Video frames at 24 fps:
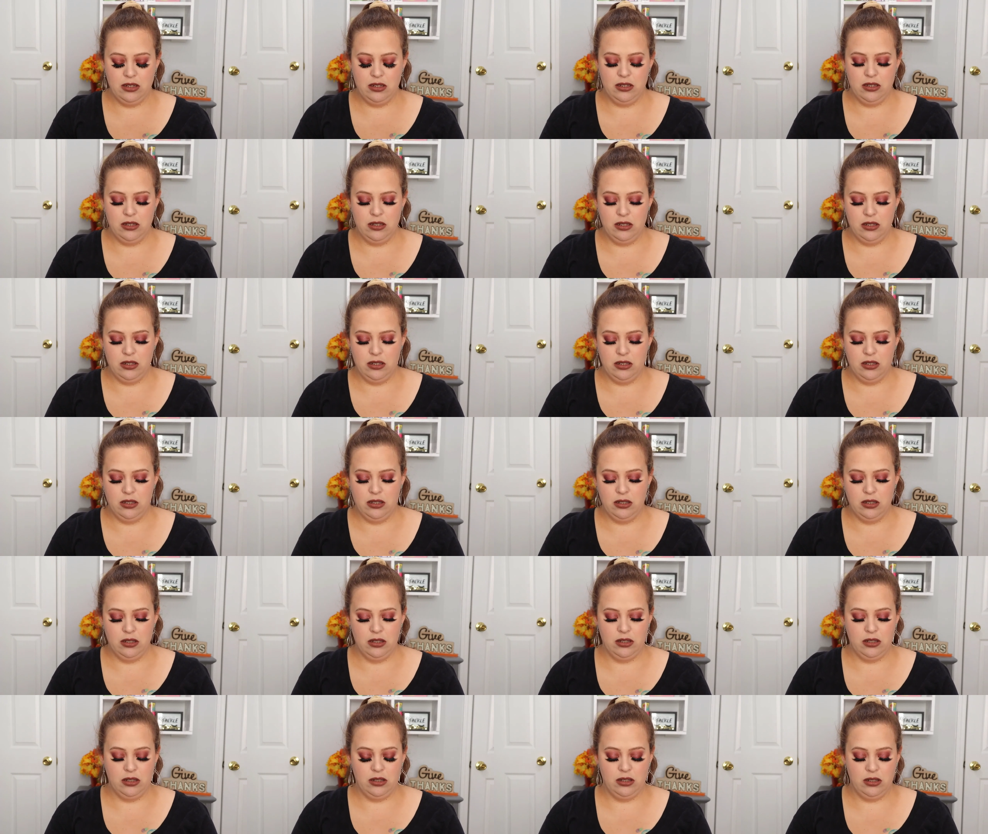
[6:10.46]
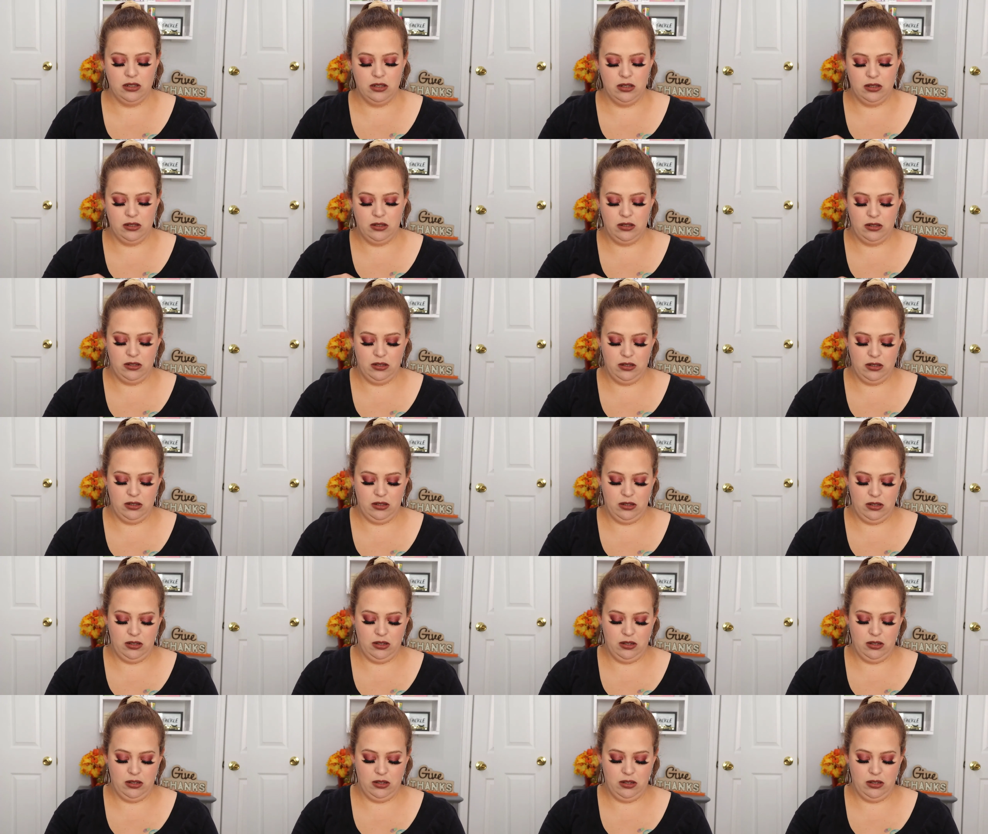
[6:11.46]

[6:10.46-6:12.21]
Nothing is said.